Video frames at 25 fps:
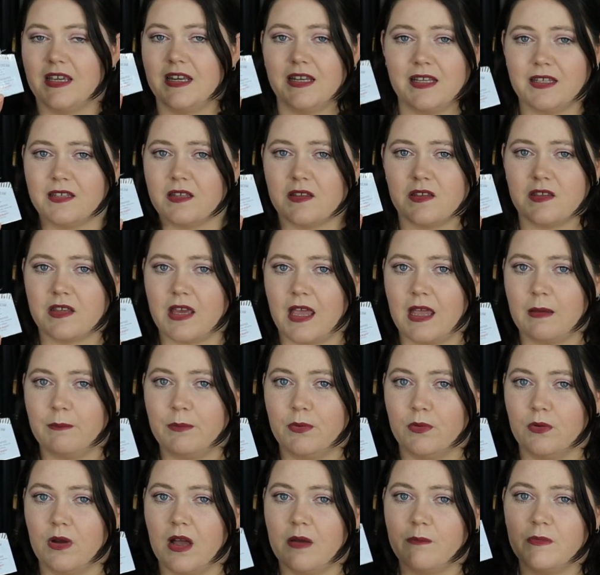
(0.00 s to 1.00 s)
It is a
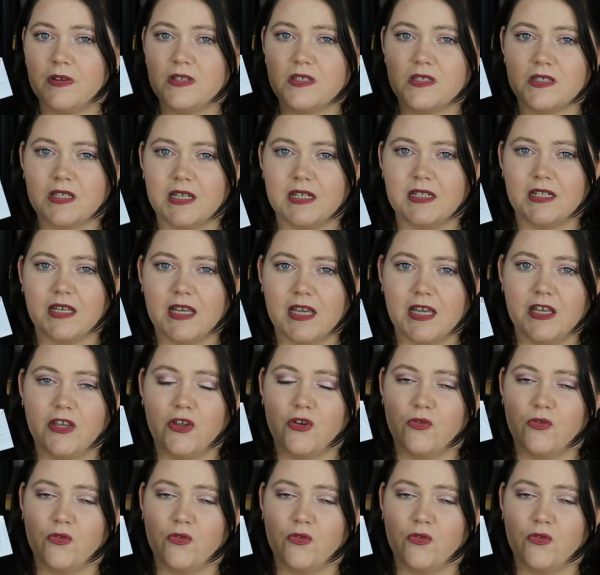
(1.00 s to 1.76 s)
sample, and with skincare,